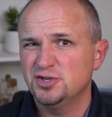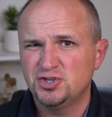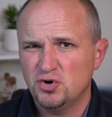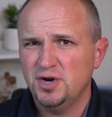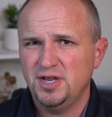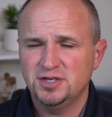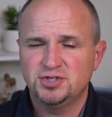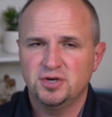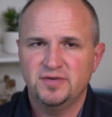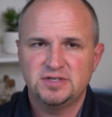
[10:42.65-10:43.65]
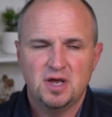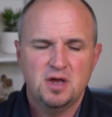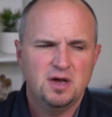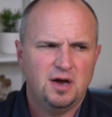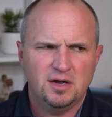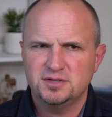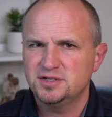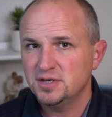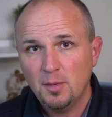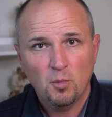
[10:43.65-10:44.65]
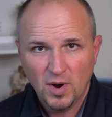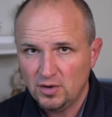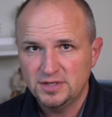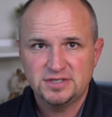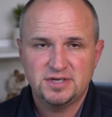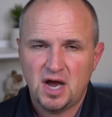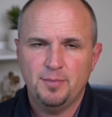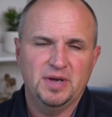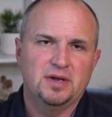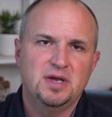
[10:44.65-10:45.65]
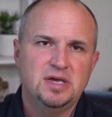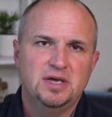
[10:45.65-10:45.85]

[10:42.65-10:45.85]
a short in-service on some wellness topic.